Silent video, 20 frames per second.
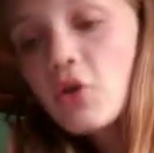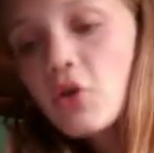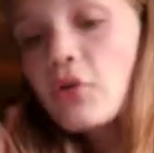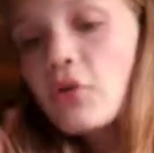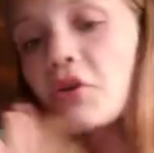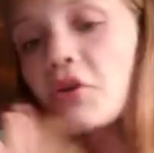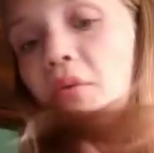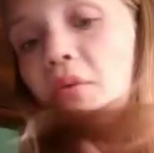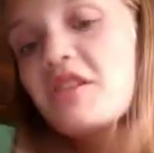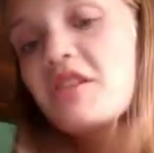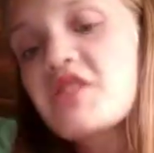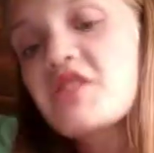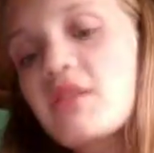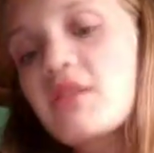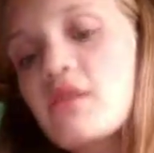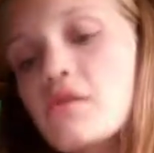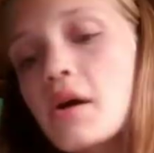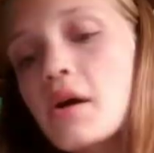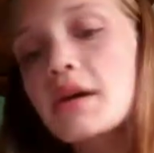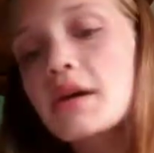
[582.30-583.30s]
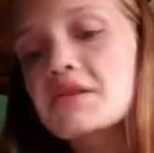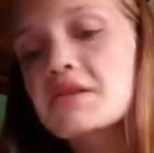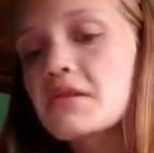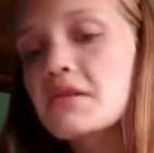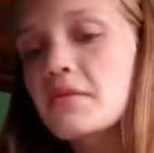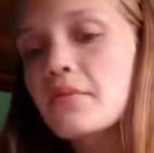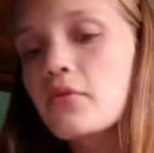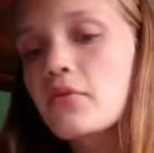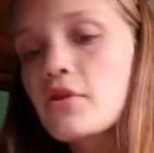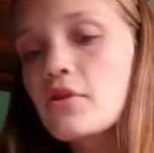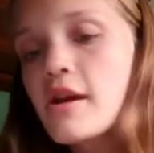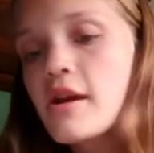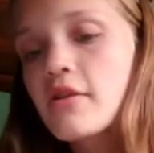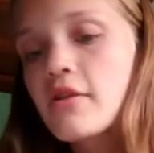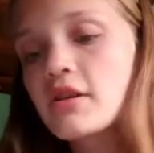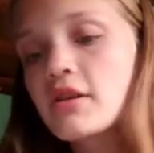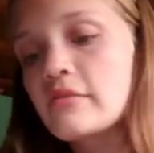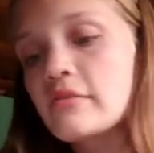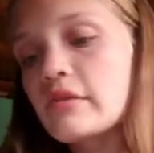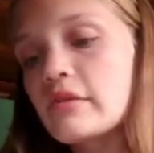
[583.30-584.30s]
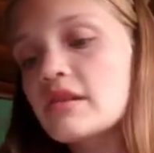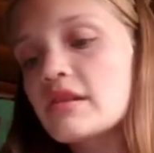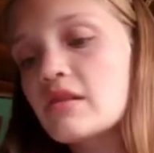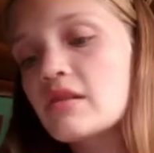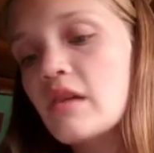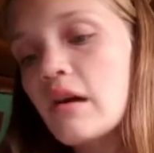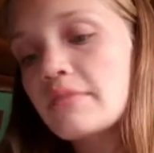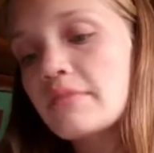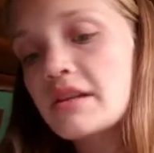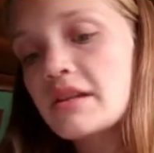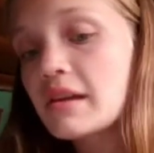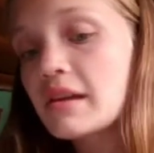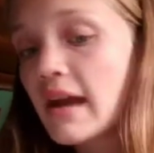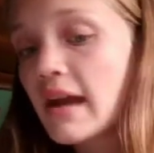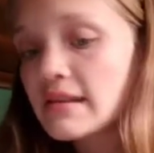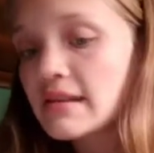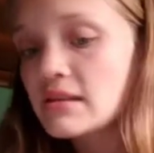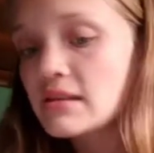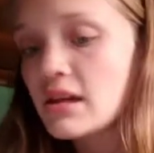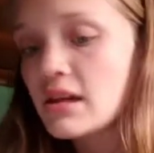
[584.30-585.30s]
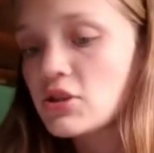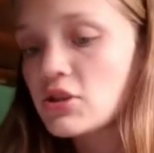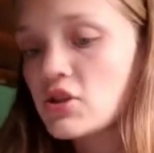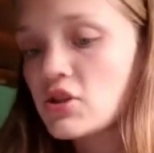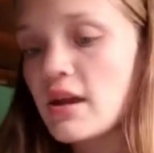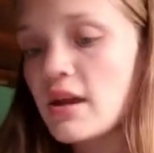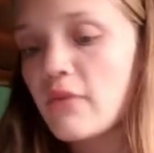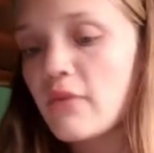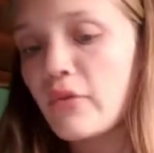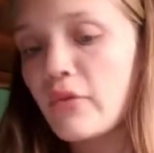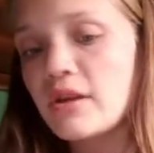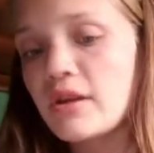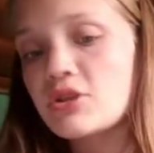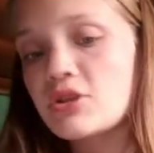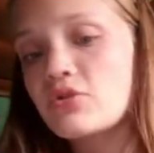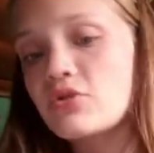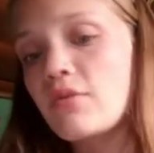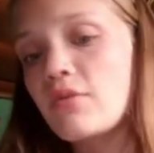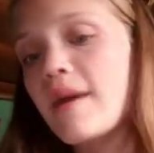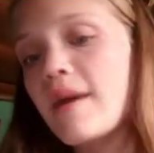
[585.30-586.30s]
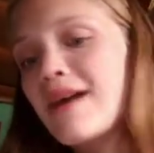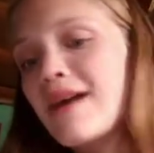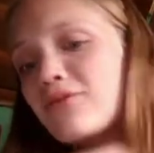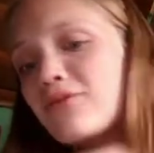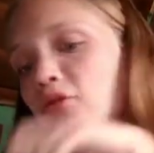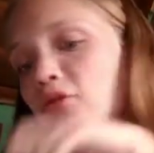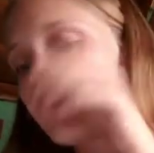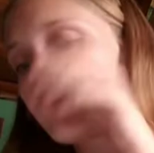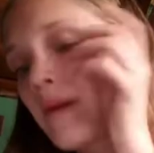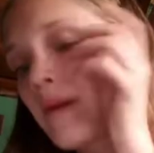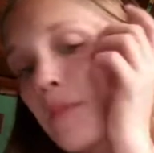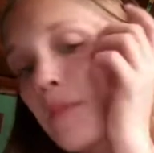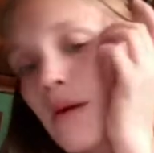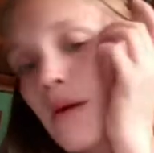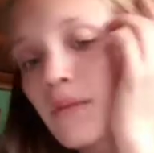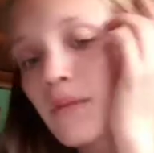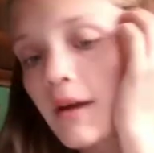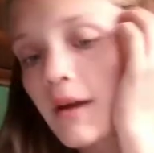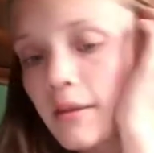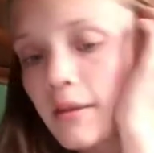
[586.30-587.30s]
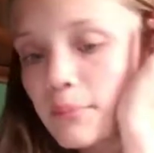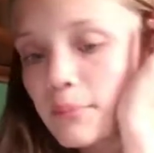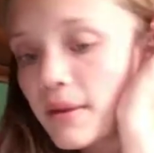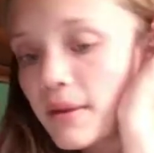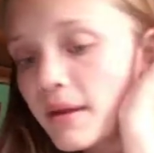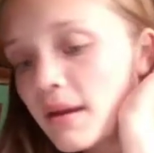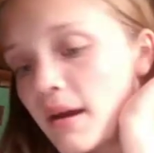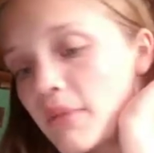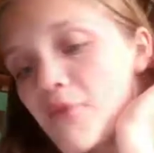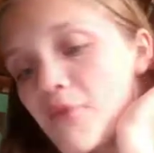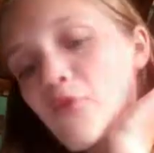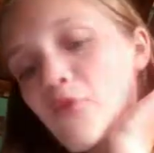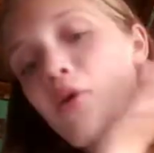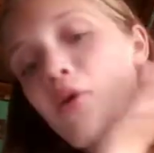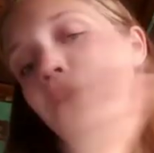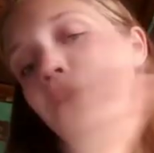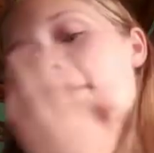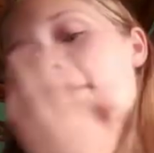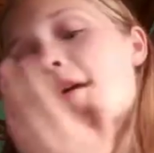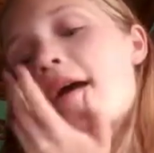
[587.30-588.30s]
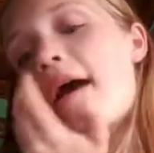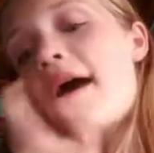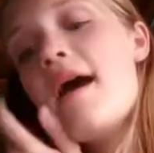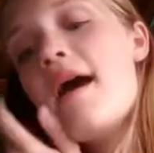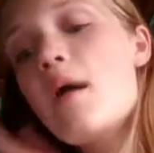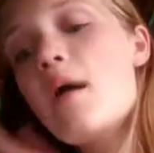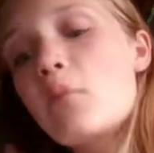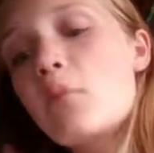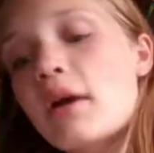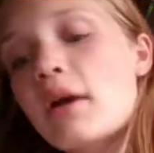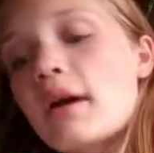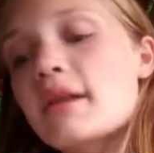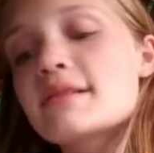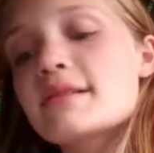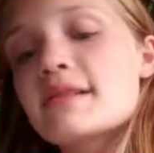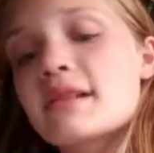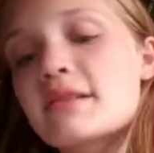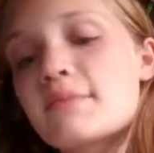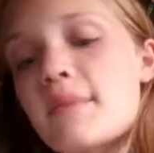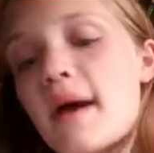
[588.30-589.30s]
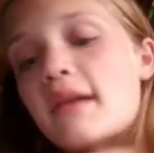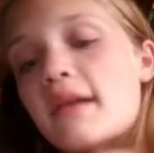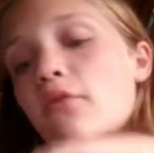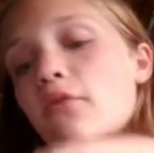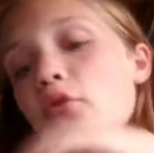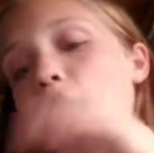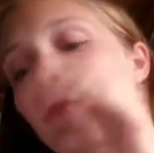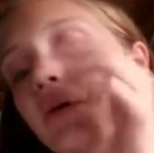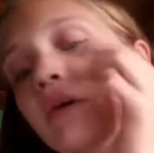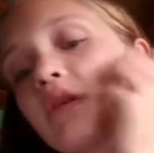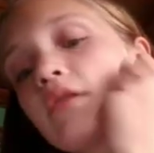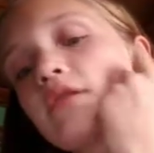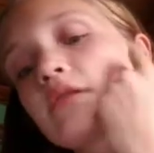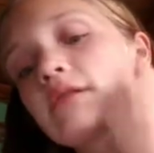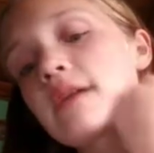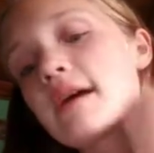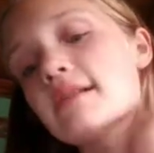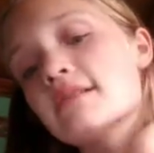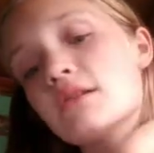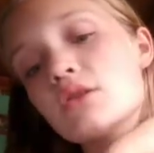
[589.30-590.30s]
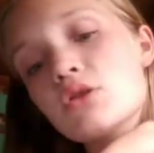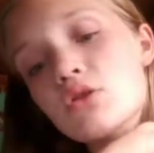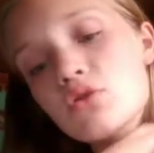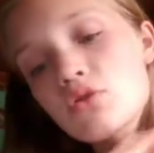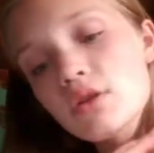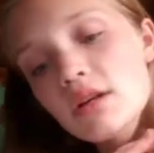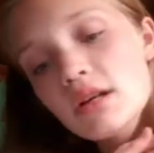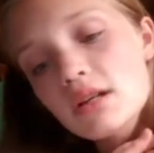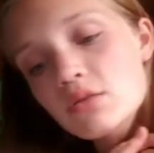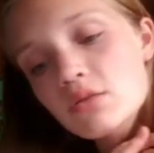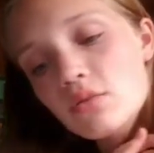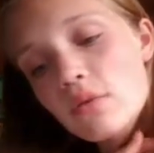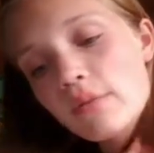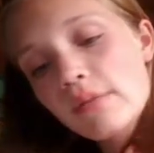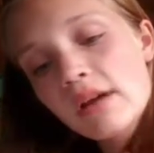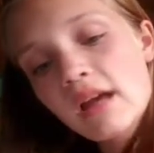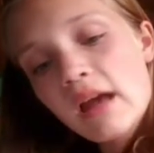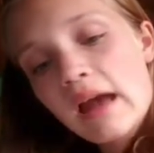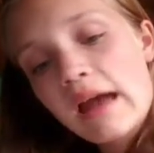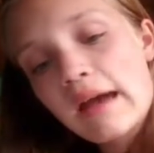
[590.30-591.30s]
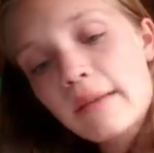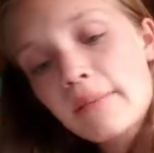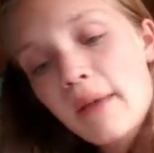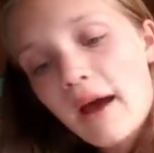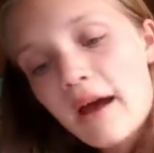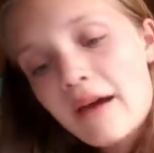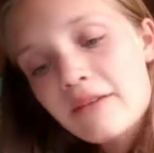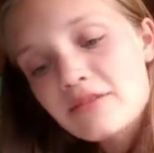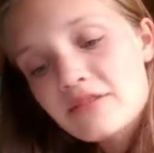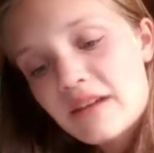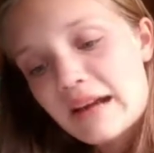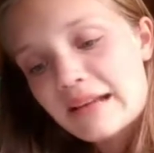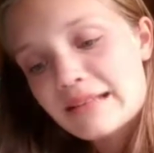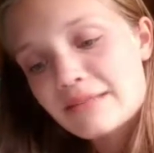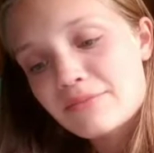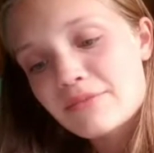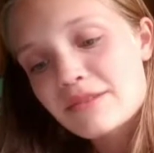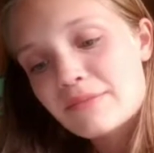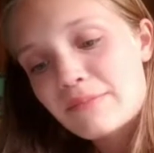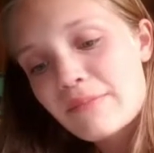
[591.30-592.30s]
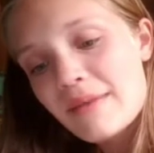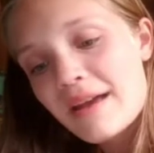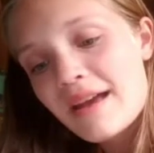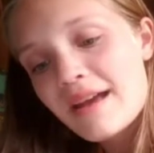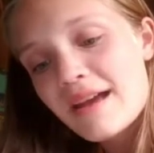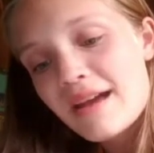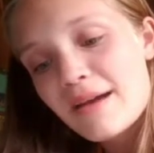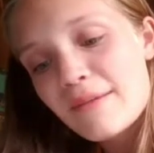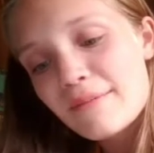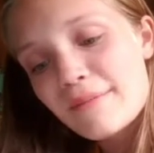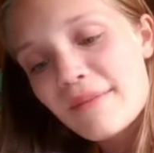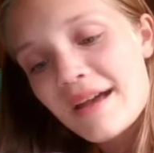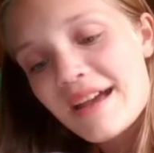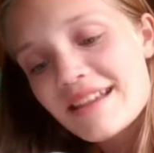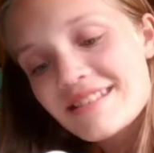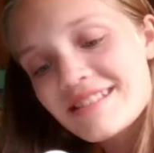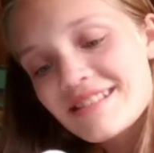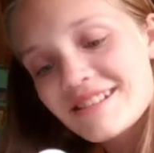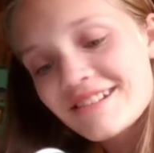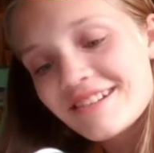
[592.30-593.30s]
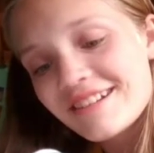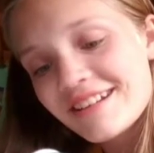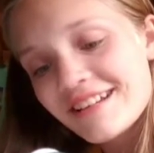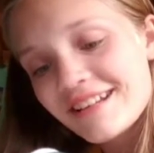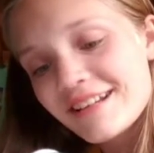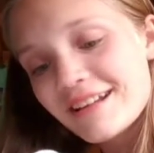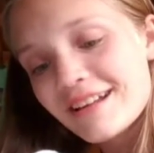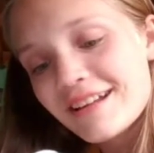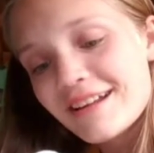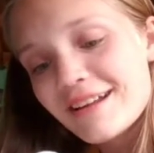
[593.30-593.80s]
We were watching Little House on the Prairie. We stopped at a gas station and went to the bathroom, and Mom got a big cup of water. We got a six pack of Oreos as a treat. When we came out, Jackson was pestering.